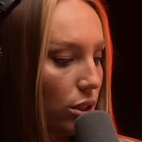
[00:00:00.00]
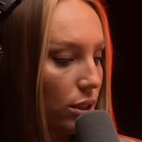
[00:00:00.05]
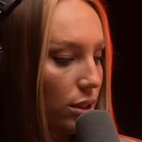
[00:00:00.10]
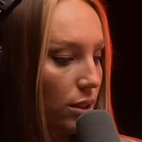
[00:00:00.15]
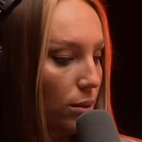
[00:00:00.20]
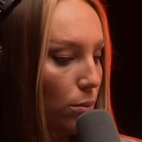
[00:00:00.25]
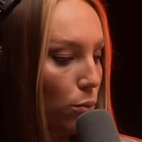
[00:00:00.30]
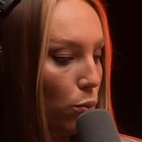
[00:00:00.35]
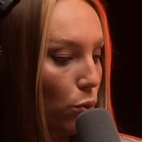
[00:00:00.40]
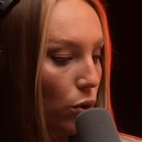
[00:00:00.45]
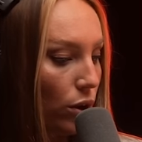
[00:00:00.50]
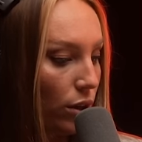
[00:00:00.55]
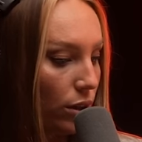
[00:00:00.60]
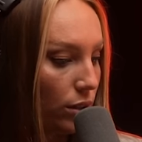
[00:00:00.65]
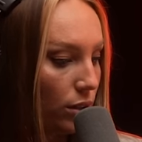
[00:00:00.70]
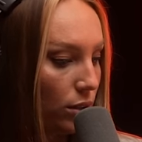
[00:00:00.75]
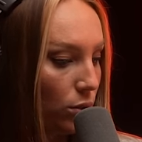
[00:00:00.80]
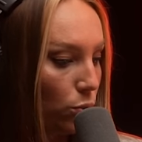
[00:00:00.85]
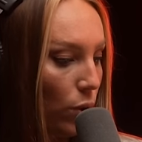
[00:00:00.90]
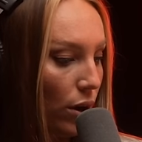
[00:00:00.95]
to some
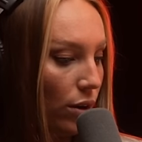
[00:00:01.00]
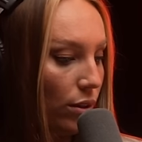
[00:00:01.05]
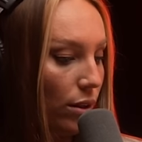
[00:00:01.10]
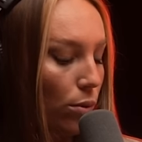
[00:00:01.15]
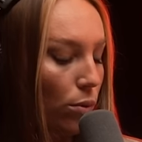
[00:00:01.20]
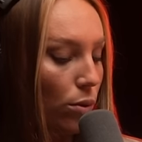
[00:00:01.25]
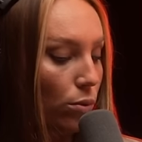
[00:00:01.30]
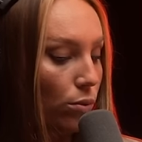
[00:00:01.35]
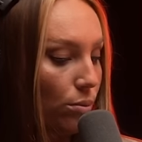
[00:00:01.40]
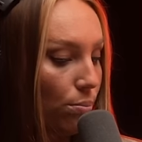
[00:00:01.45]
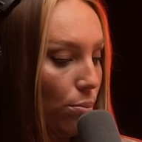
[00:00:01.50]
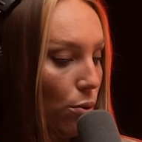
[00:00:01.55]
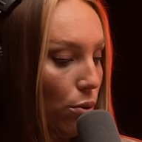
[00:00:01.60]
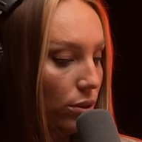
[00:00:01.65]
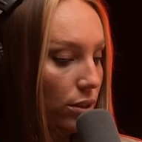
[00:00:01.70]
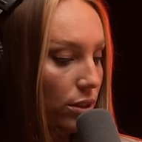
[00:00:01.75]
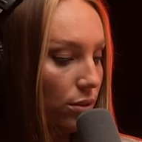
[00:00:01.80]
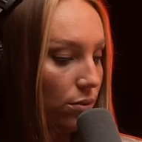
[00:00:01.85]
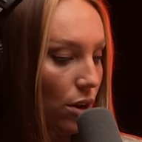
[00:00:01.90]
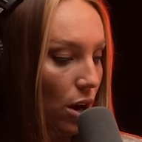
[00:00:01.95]
woods where there were
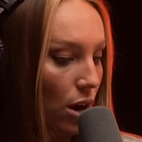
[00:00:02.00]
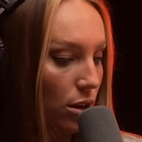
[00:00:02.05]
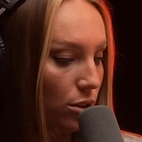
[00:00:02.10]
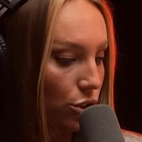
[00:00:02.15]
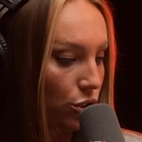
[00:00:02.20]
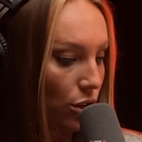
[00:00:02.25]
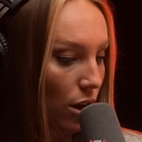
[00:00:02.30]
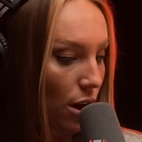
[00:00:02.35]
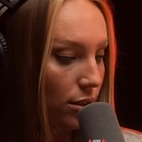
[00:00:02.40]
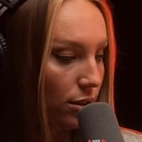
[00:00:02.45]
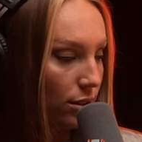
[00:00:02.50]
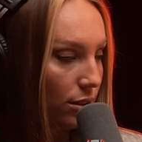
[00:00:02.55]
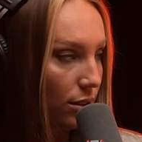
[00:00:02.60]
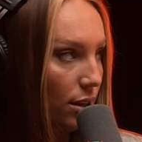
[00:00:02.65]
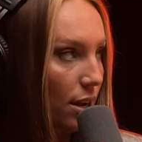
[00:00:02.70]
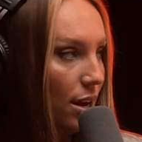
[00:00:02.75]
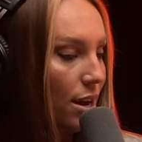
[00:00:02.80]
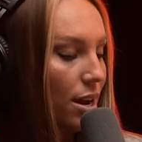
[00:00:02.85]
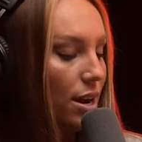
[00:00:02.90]
reports of gunshots.